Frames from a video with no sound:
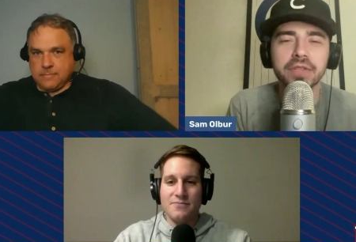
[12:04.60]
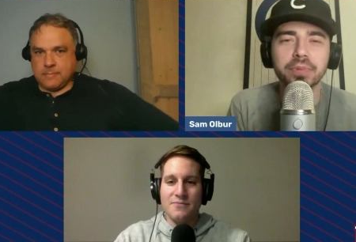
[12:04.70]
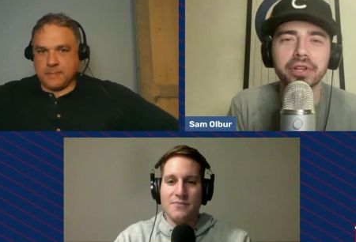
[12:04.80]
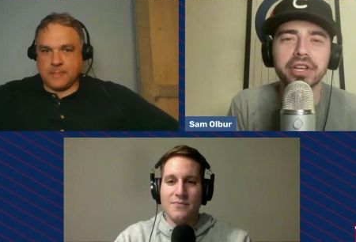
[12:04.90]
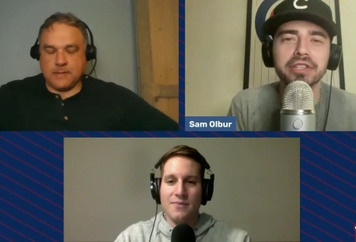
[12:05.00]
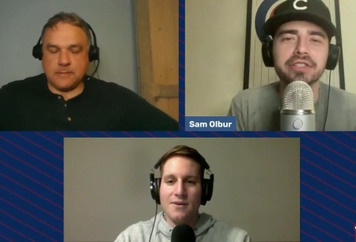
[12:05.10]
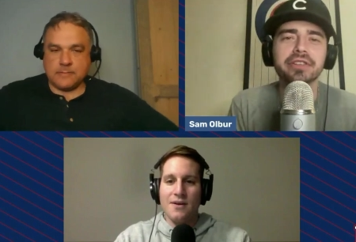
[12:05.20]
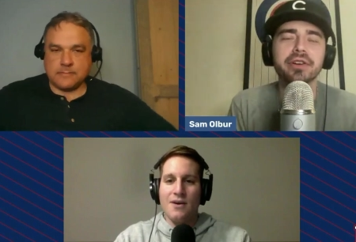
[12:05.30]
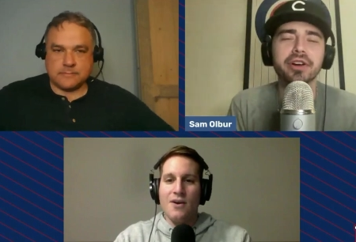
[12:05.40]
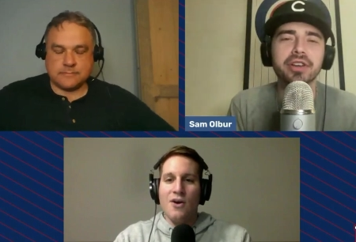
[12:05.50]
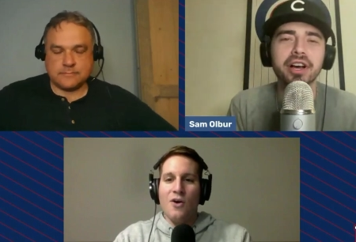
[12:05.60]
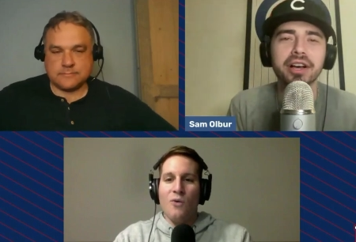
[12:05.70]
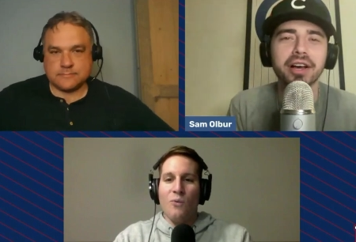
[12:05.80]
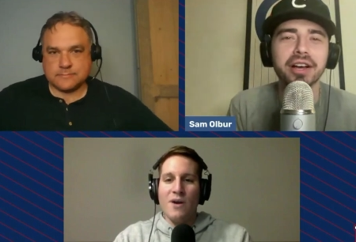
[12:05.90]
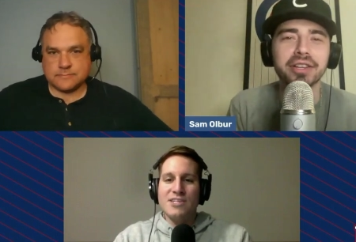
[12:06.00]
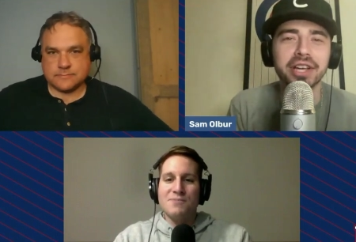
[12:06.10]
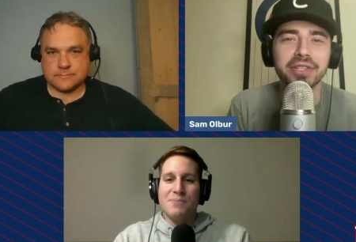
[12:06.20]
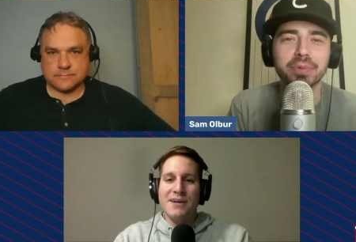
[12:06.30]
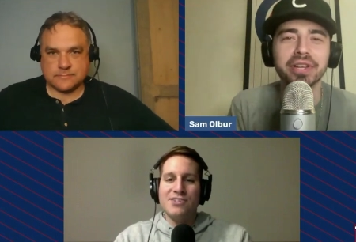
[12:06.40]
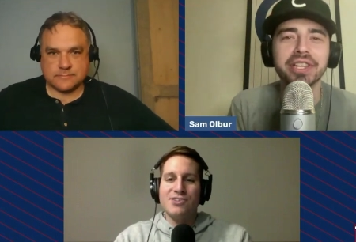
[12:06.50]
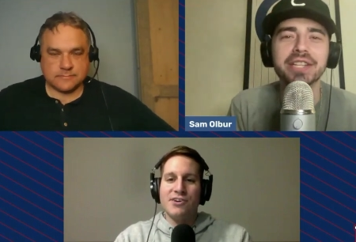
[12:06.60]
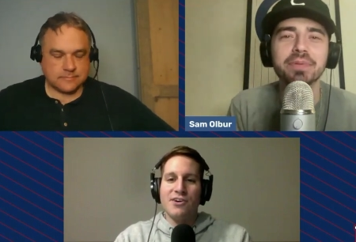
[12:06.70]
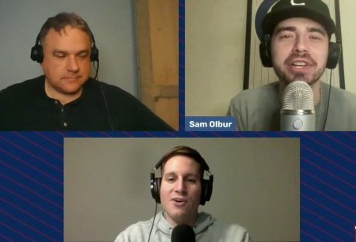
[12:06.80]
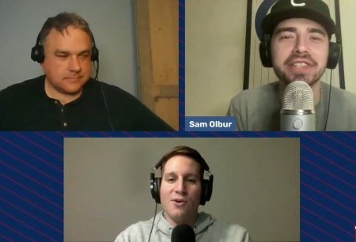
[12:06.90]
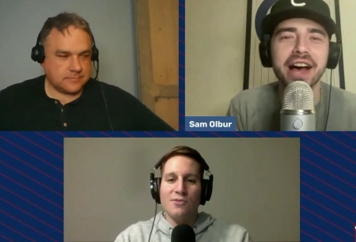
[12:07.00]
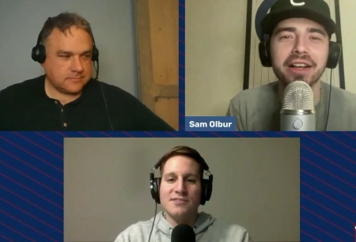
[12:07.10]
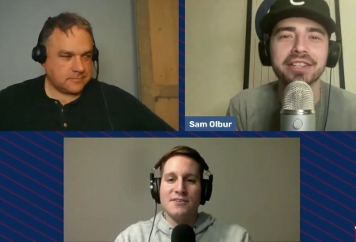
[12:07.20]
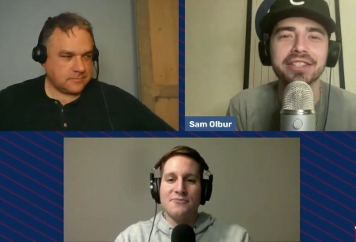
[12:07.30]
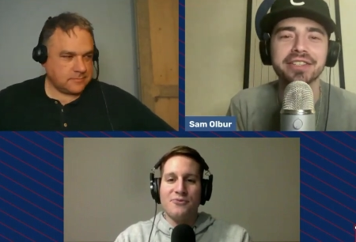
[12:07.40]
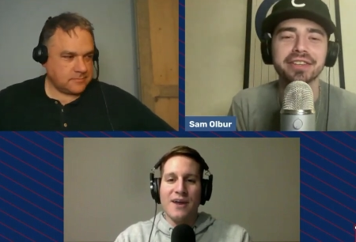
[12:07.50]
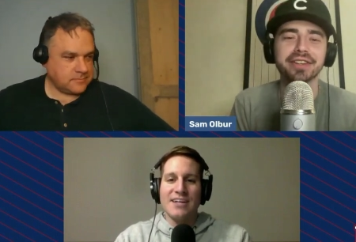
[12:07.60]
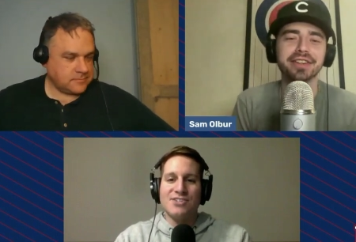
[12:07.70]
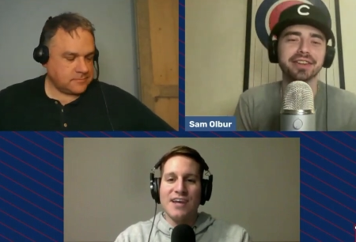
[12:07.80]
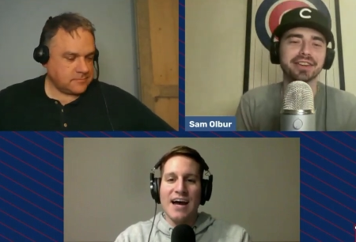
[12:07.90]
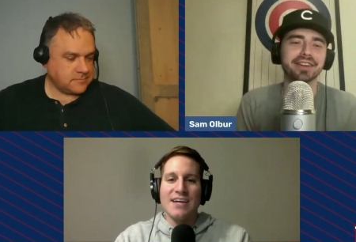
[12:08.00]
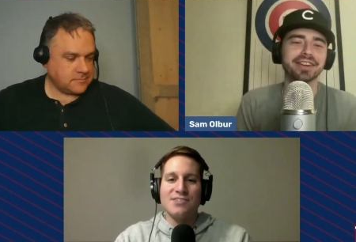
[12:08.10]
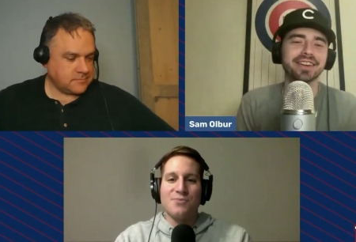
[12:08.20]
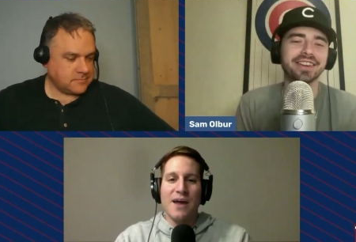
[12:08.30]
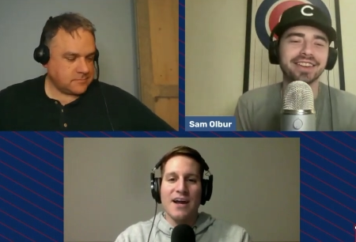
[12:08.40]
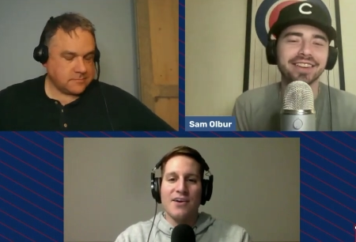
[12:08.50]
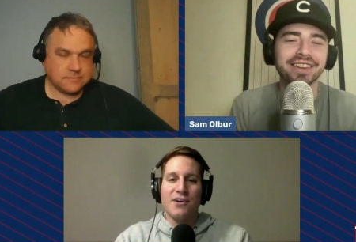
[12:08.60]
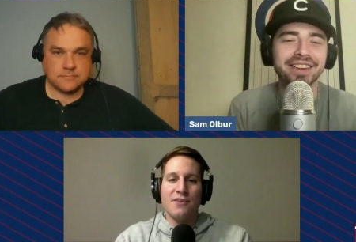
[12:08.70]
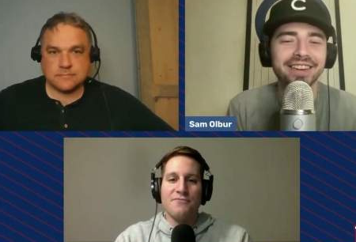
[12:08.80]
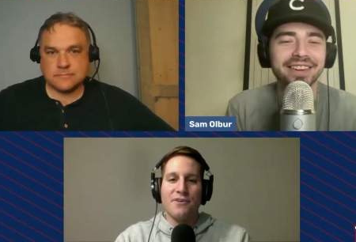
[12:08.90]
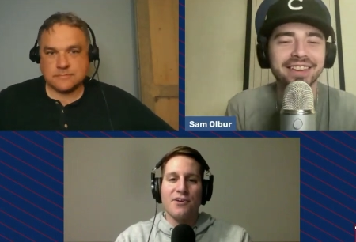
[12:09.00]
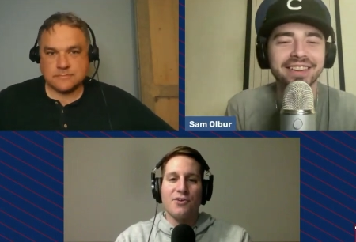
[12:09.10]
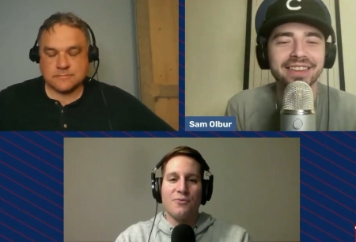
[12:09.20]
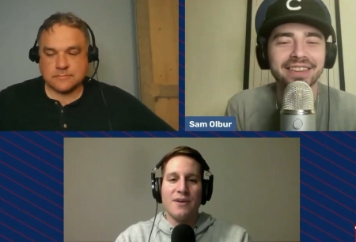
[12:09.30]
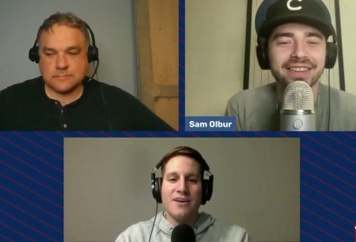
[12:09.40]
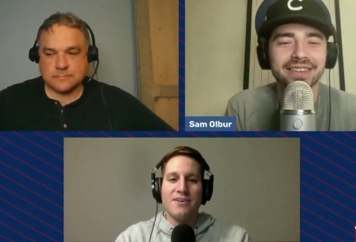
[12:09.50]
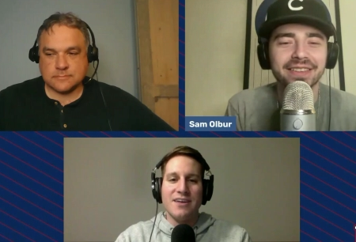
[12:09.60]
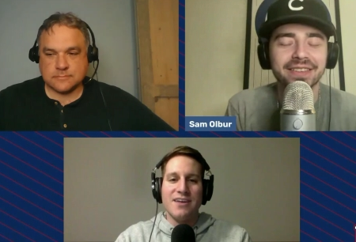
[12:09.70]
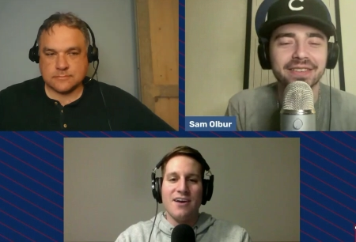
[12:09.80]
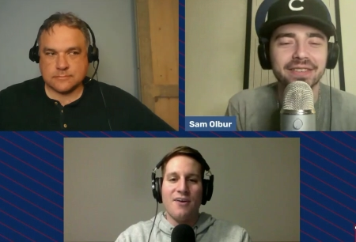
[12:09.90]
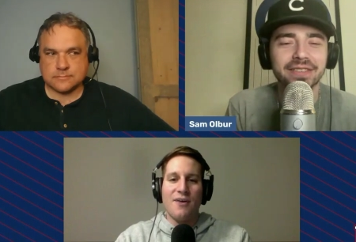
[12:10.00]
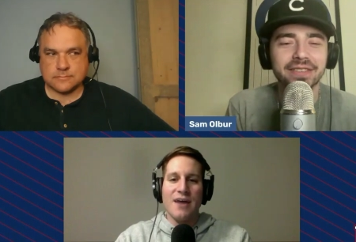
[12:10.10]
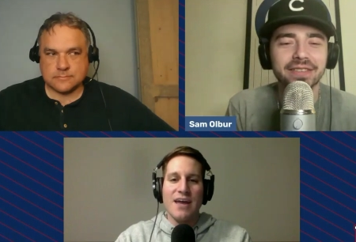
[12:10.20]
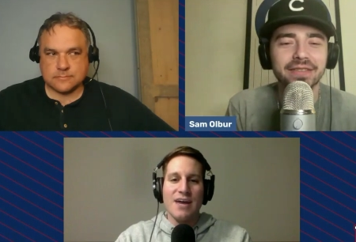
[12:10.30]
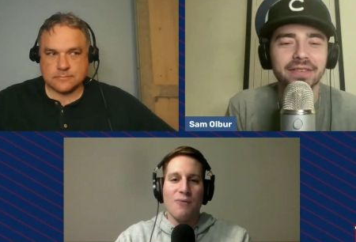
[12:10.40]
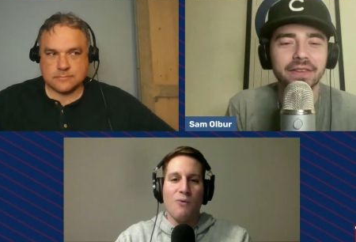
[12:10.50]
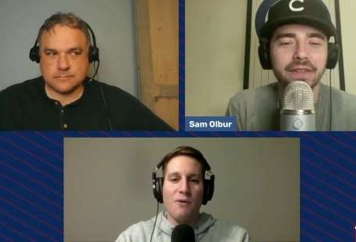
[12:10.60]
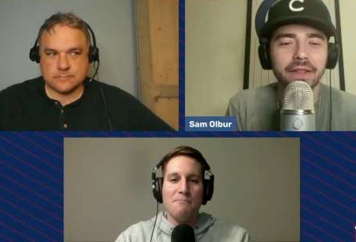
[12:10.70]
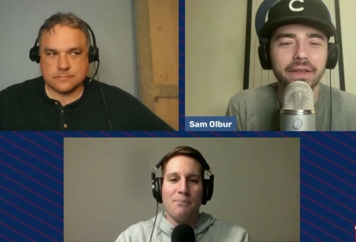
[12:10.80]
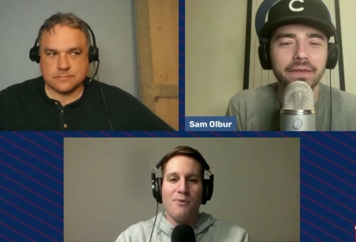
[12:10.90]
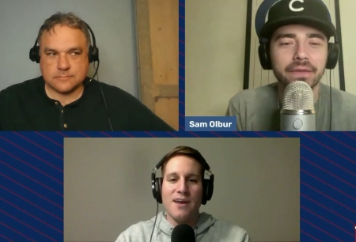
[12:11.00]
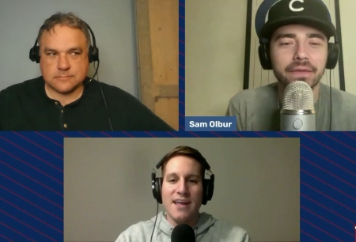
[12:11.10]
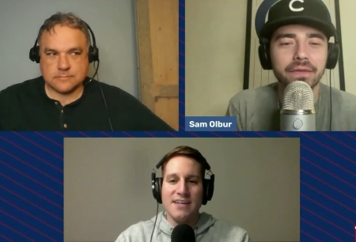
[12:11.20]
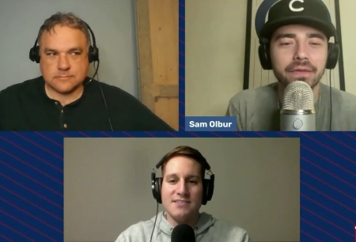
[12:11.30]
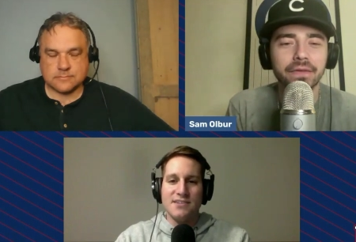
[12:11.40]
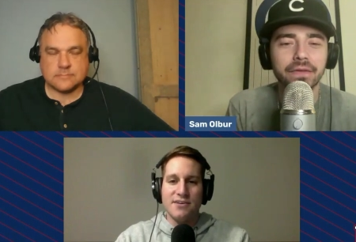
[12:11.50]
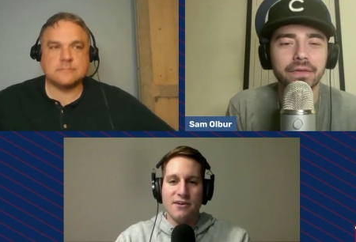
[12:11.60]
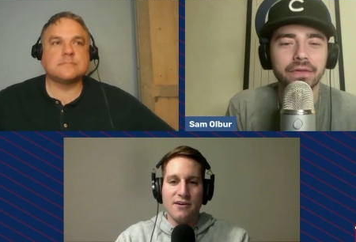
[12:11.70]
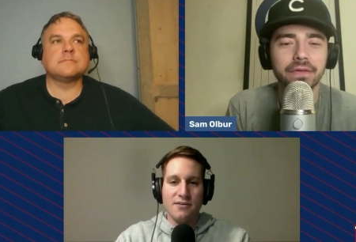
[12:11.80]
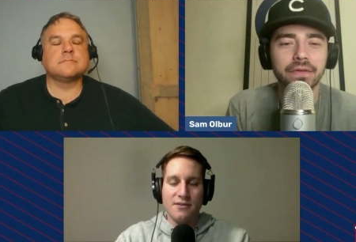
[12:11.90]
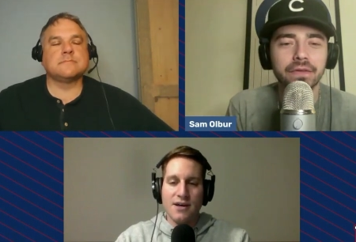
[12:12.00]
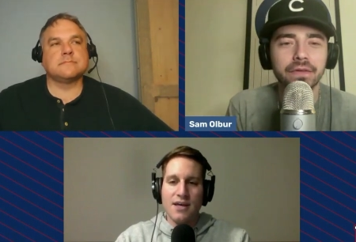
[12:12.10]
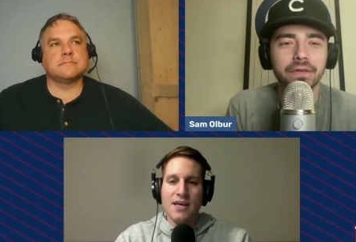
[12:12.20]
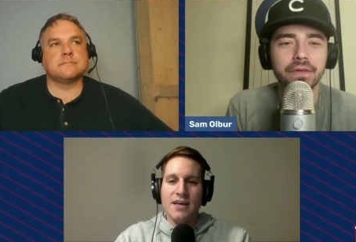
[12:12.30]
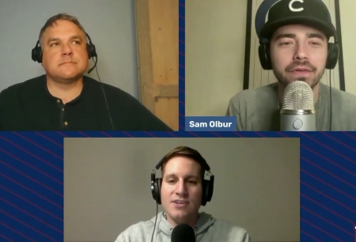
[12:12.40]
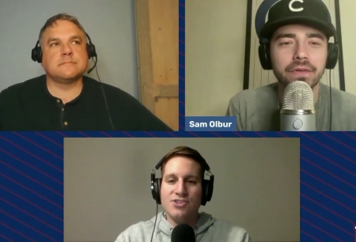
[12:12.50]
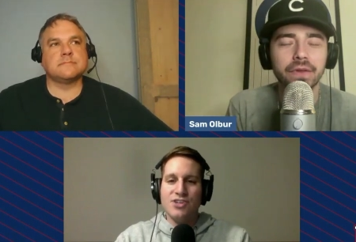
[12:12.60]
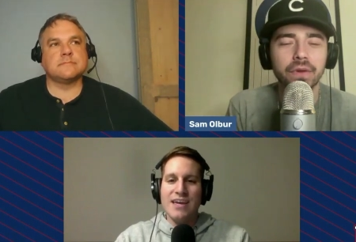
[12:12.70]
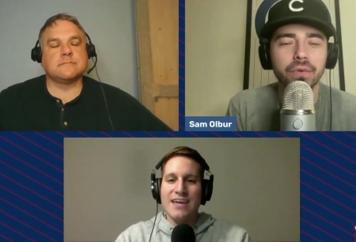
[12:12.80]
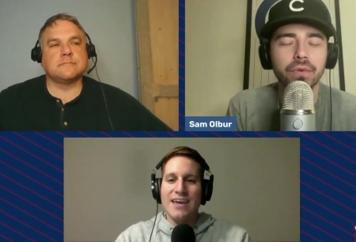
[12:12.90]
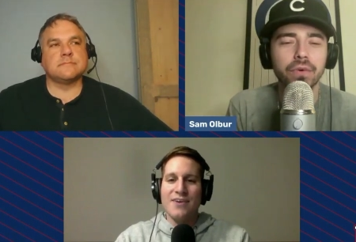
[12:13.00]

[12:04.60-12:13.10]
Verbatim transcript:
Speaker 1: Yes, please. Uh, uh Which uh, yes, pitcher pl- yes, please, holds
Speaker 2: Alex. the franchise record for career ERA at 1.80? Jake